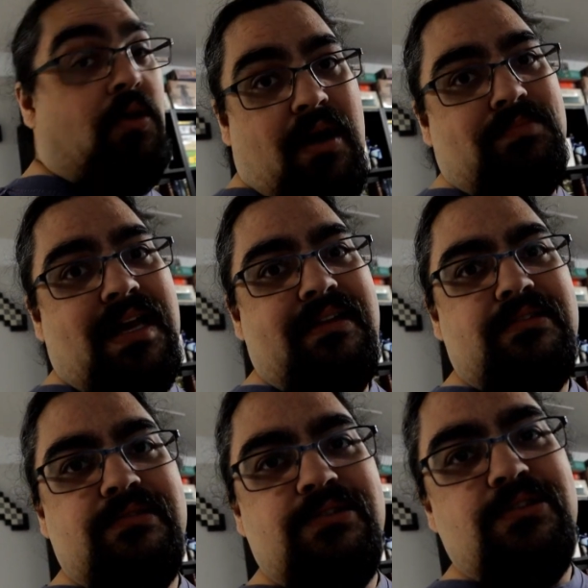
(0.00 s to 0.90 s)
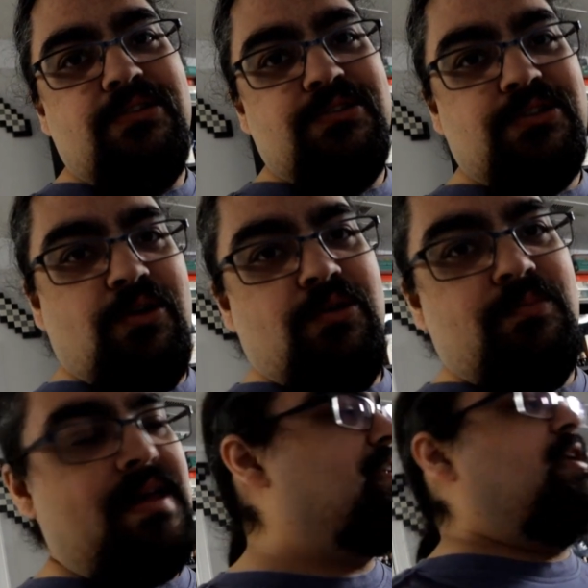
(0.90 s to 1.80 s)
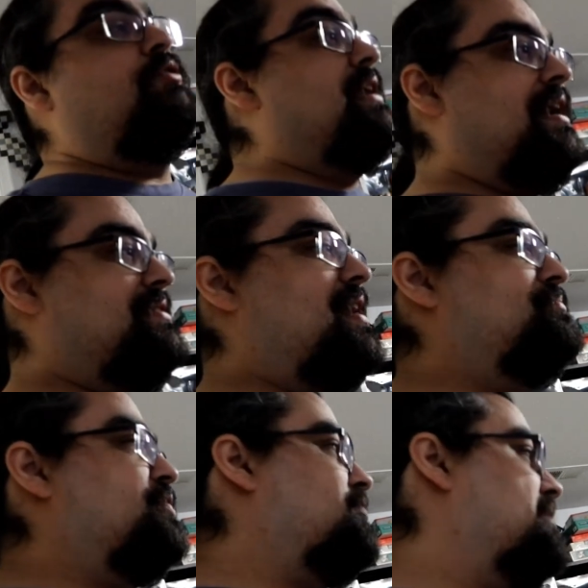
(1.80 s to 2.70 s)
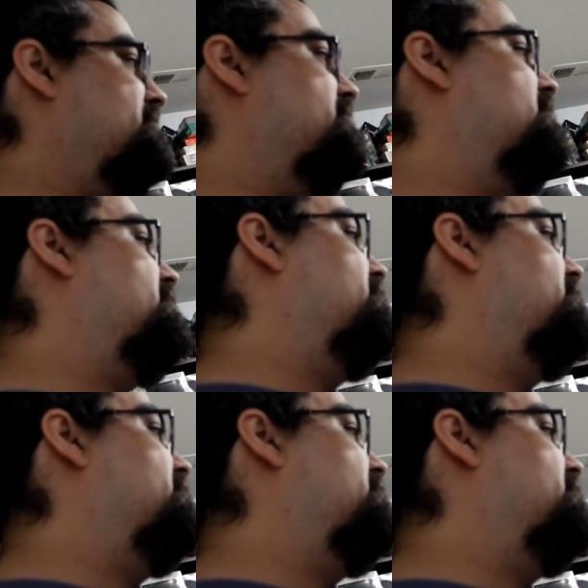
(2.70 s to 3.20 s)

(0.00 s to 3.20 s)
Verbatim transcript: woke up late, so Beth and I only had time to run and